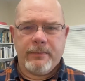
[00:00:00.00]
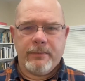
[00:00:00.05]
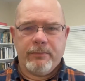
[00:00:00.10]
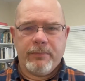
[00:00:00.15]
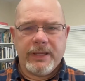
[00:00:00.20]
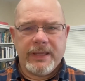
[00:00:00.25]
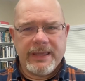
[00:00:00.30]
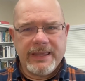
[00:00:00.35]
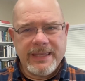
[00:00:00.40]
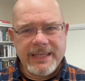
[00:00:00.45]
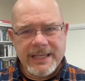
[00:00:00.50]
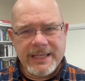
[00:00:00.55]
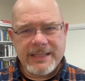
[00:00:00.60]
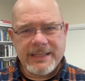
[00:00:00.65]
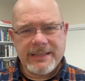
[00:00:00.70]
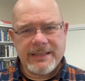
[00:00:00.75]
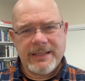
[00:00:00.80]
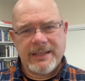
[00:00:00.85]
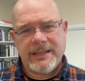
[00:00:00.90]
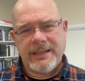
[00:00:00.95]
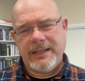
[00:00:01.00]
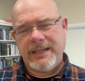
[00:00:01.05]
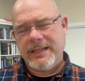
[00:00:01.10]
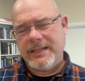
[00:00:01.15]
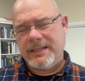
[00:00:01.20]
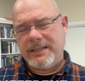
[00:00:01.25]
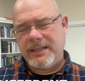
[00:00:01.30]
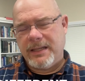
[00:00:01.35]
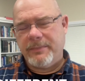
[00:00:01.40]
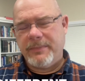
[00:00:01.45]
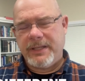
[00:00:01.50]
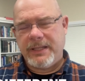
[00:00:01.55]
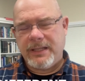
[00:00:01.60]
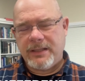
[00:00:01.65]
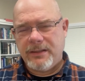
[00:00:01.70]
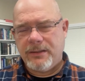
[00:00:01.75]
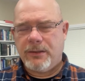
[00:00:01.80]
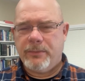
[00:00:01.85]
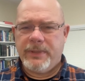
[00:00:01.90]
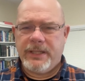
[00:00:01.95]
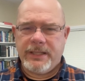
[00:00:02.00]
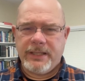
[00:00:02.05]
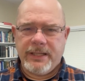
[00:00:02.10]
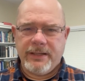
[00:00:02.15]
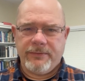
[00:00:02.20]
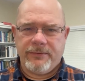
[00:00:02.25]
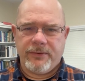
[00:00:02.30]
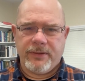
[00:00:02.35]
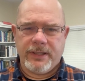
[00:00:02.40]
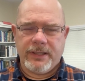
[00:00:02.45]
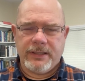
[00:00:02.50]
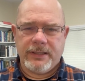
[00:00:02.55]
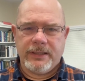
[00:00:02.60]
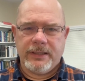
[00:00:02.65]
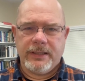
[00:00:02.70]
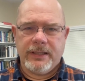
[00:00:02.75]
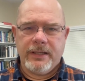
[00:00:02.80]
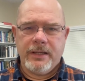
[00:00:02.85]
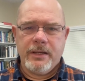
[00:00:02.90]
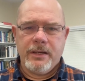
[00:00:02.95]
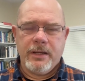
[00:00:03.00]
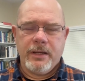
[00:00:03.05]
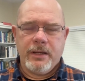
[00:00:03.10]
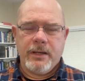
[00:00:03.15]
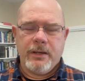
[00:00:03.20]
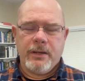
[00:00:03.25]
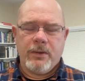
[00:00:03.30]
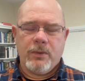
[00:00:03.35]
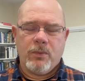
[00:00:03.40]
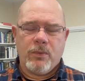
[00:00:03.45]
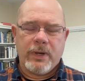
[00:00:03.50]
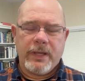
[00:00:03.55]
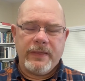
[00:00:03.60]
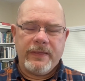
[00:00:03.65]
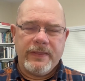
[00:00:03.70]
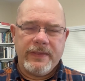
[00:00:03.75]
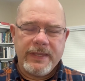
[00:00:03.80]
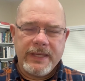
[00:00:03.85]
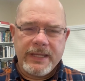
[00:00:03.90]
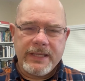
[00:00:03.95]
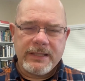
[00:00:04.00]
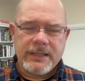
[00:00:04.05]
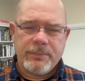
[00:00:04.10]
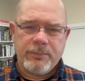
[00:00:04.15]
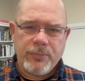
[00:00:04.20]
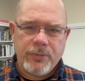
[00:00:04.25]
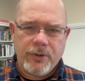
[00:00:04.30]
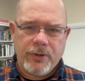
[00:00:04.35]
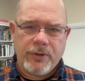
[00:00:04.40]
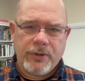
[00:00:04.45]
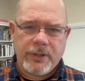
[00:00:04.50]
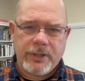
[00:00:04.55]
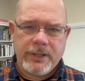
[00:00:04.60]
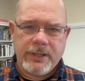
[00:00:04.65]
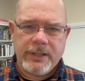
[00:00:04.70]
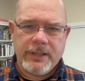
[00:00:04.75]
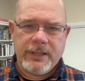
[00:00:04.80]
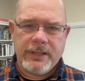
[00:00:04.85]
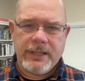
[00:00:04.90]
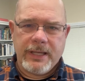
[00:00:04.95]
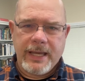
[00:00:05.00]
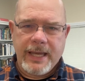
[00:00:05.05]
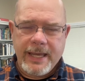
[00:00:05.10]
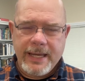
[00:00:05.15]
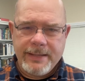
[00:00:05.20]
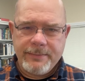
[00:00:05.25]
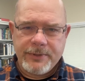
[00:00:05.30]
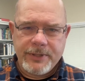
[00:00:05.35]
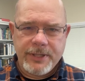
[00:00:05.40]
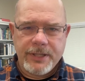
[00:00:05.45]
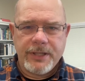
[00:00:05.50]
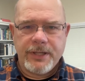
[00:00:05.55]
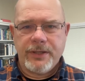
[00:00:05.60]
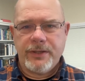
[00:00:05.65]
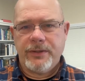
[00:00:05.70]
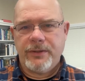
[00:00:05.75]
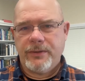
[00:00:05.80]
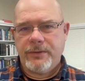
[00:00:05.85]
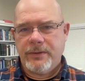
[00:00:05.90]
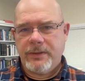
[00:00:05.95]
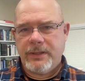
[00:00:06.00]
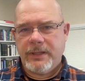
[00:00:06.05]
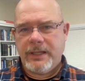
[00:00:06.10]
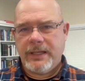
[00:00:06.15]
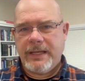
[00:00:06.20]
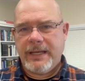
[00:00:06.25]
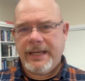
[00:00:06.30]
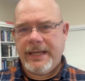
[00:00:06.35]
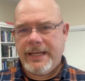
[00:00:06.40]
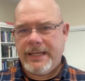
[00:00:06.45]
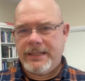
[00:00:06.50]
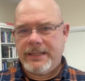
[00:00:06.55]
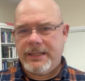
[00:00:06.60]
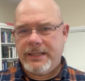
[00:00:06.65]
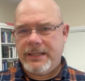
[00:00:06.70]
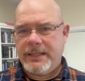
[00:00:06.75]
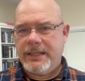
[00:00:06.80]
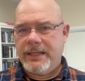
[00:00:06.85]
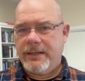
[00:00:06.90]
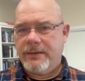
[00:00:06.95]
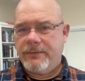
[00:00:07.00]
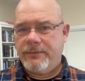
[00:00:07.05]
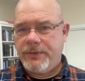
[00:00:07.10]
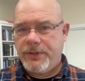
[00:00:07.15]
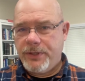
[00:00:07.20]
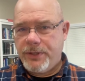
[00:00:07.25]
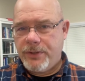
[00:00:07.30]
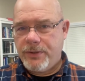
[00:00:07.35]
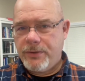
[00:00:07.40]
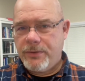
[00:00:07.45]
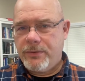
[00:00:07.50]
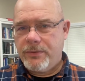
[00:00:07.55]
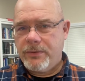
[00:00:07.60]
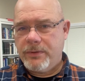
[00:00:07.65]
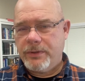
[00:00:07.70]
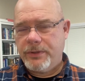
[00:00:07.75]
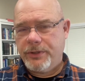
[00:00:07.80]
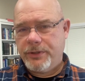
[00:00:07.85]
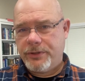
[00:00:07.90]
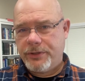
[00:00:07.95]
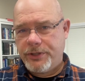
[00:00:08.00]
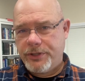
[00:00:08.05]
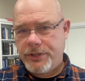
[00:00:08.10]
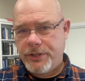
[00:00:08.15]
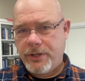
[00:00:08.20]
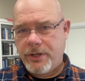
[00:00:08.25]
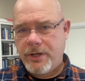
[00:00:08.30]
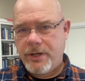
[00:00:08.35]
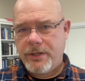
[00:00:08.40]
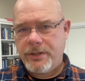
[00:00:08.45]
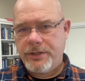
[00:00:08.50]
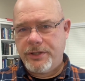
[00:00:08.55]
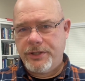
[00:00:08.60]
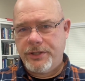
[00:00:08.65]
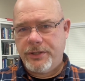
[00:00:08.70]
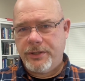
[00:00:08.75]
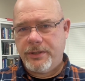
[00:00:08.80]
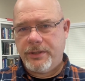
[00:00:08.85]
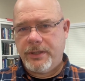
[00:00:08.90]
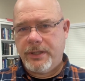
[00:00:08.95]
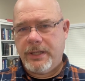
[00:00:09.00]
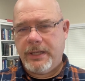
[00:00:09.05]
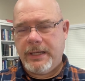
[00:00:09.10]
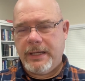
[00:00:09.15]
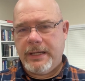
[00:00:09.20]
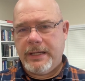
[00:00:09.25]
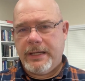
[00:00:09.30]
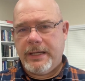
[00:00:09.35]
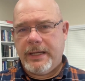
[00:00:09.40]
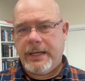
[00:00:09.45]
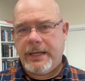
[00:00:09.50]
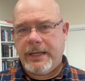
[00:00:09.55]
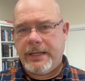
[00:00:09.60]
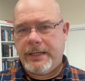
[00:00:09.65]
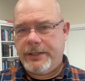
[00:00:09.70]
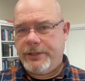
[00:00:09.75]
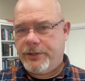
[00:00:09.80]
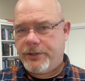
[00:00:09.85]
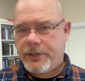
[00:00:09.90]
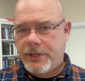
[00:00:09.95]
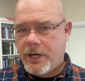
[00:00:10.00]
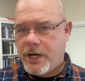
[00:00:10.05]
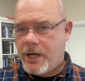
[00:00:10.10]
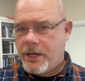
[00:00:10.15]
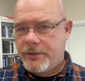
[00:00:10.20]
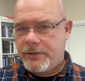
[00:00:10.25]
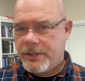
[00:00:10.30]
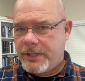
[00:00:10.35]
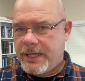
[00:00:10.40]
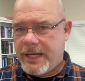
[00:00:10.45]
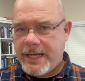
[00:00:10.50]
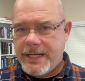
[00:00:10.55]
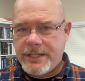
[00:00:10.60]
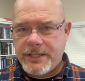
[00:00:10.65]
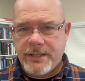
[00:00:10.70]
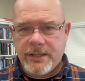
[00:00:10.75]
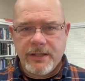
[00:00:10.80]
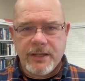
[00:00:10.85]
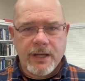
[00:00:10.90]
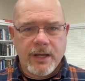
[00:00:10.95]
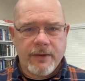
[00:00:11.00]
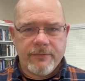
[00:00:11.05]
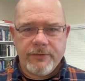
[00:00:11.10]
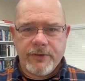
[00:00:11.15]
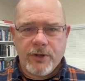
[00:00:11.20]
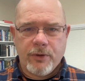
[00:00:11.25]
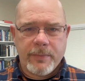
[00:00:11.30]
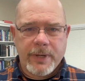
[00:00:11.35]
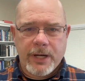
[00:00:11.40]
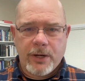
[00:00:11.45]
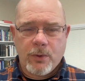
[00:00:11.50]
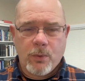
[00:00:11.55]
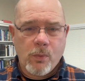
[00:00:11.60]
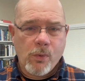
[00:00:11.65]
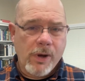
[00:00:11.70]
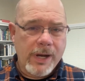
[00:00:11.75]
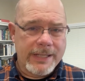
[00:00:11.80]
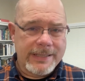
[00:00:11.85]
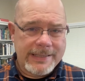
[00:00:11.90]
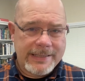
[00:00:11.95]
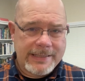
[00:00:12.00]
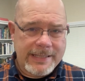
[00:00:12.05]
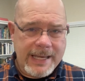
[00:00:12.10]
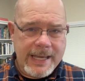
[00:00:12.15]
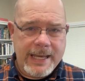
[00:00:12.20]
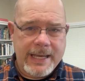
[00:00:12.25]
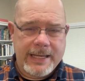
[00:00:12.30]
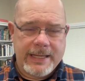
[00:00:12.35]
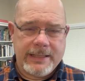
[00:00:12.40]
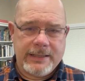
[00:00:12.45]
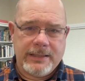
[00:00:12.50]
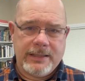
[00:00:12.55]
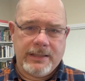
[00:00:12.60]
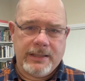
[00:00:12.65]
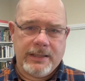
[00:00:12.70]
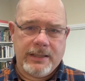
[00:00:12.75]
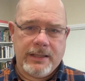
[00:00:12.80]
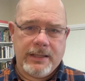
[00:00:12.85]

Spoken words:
But this is something a little bit different. What this book aims to do is to give you, your church, your congregation of no matter what size,